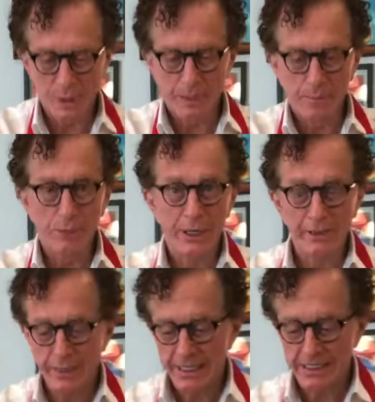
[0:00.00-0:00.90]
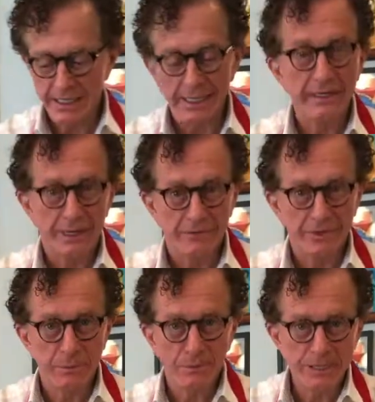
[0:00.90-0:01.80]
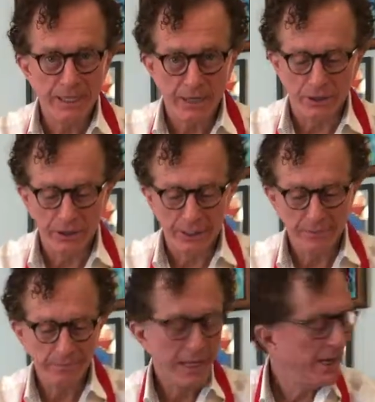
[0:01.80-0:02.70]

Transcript: we're going to be putting these in the oven momentarily,